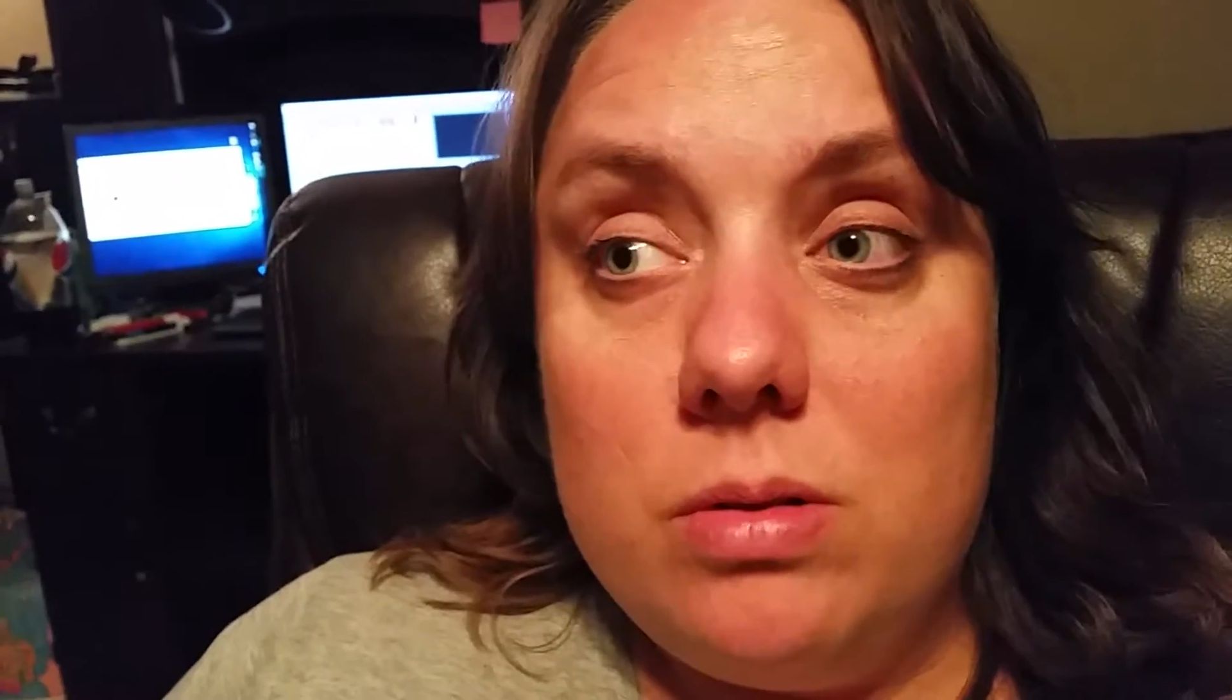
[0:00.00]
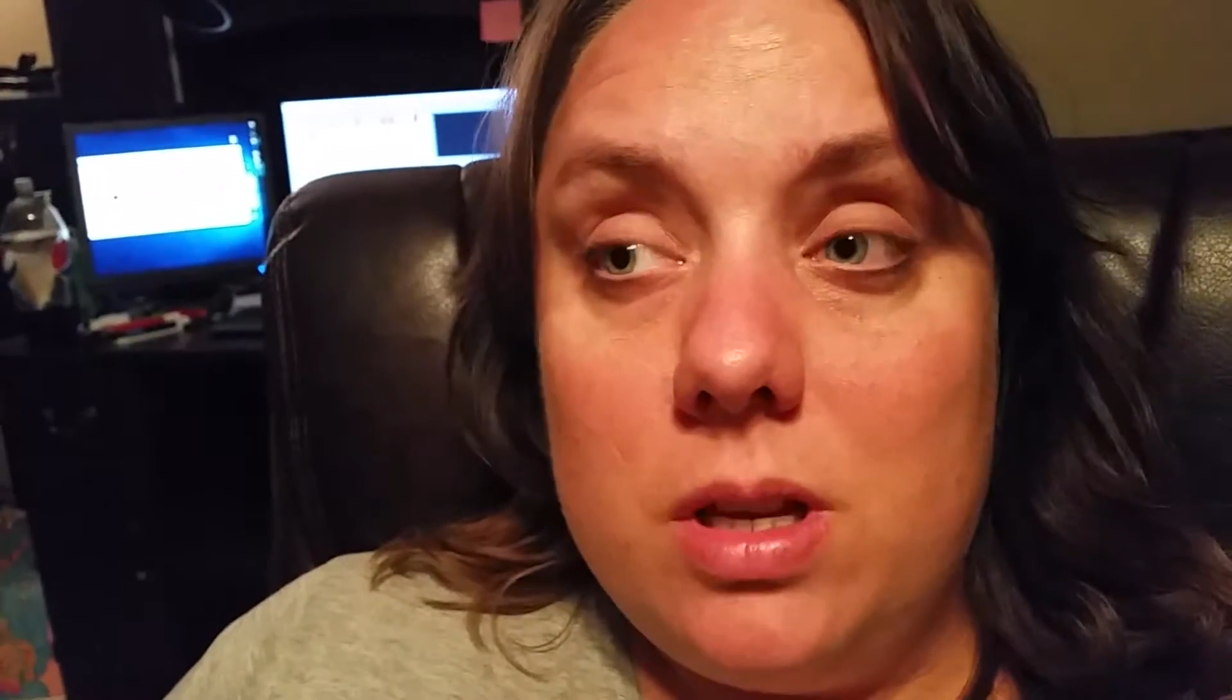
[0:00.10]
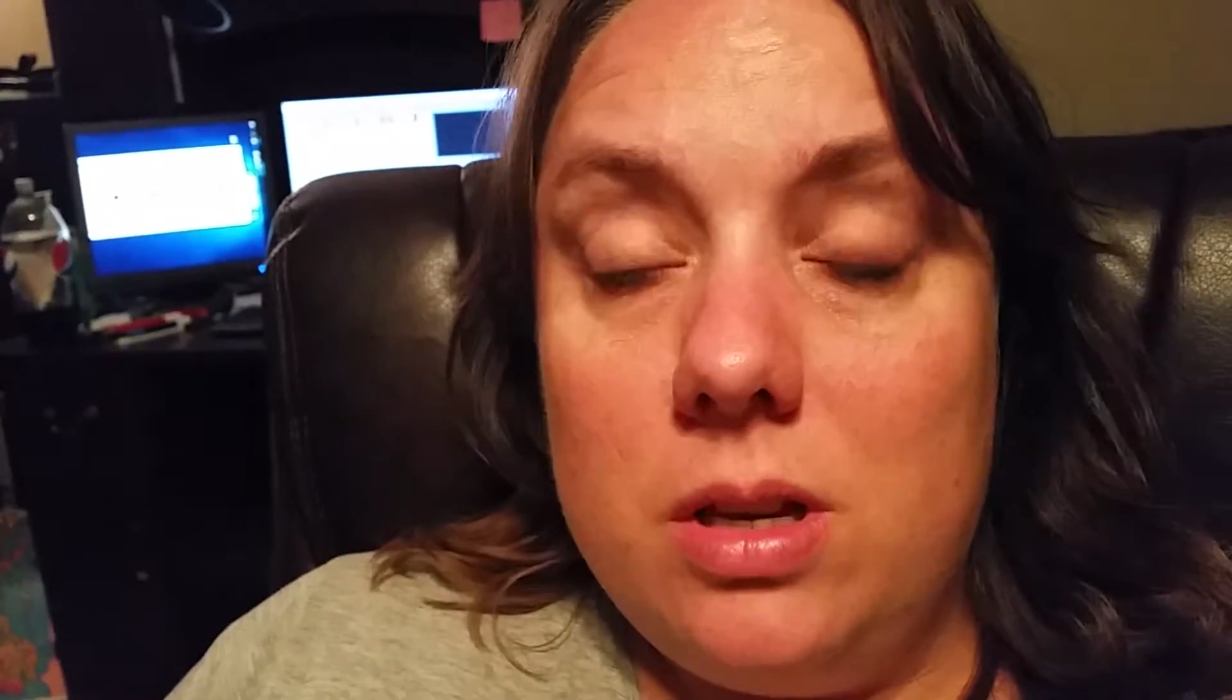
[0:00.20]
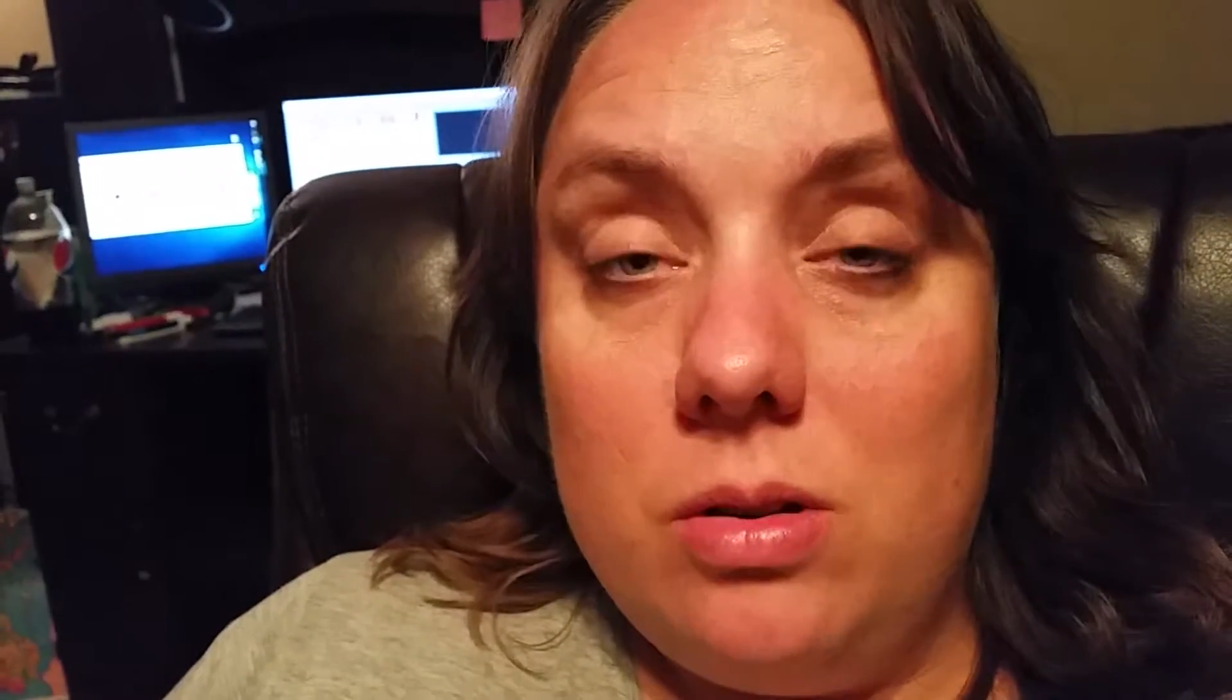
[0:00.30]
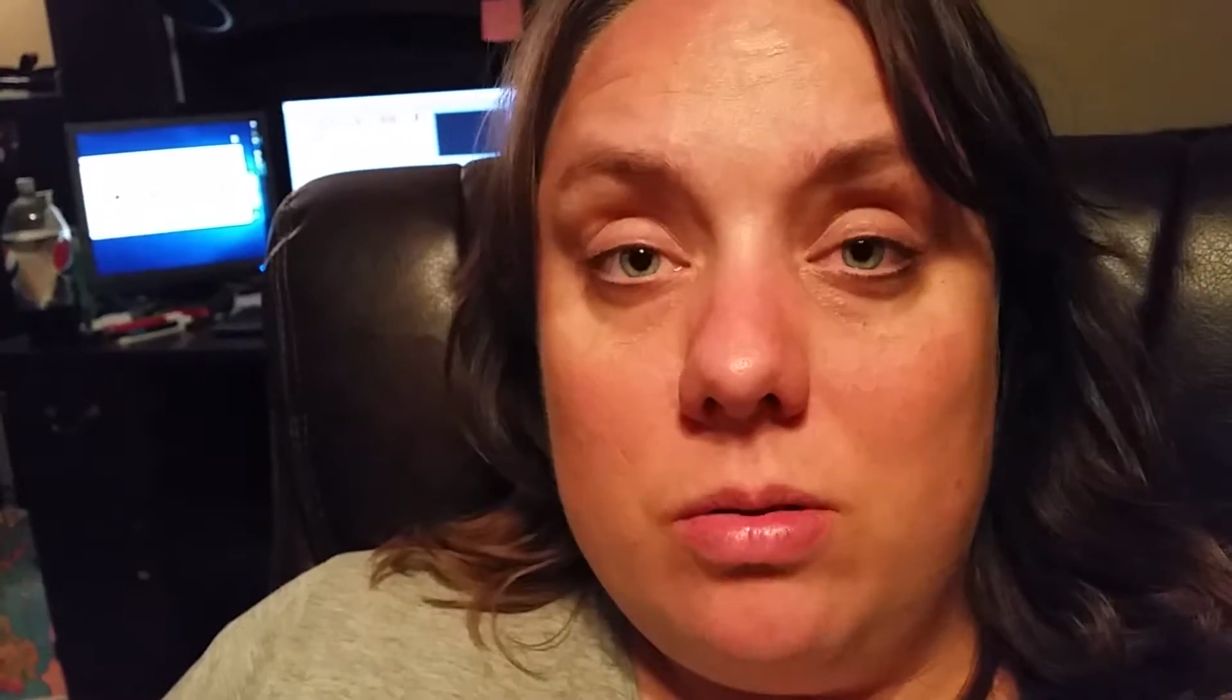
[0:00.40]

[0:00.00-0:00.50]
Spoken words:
you know,